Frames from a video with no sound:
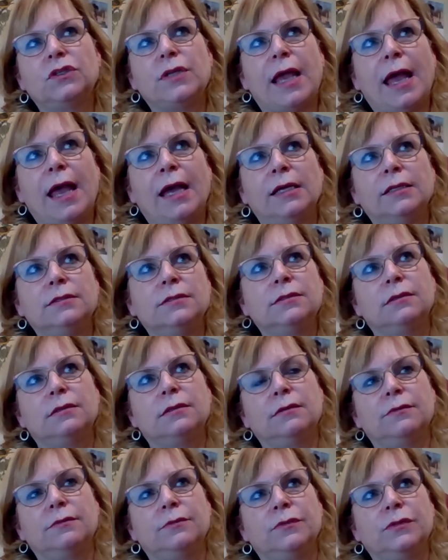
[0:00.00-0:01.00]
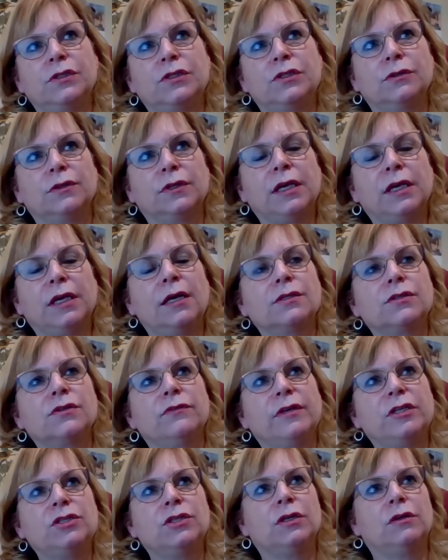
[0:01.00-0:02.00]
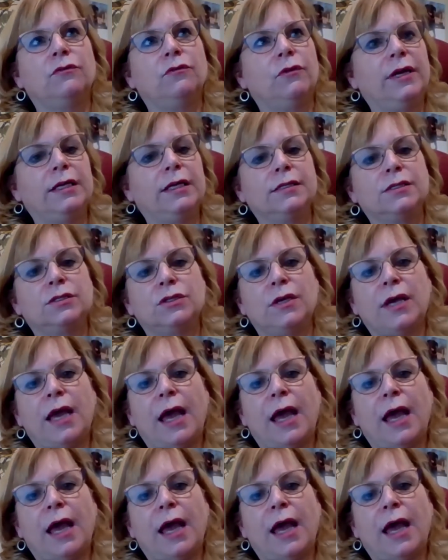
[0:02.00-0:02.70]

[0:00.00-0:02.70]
and certainly conservation of whales. Do you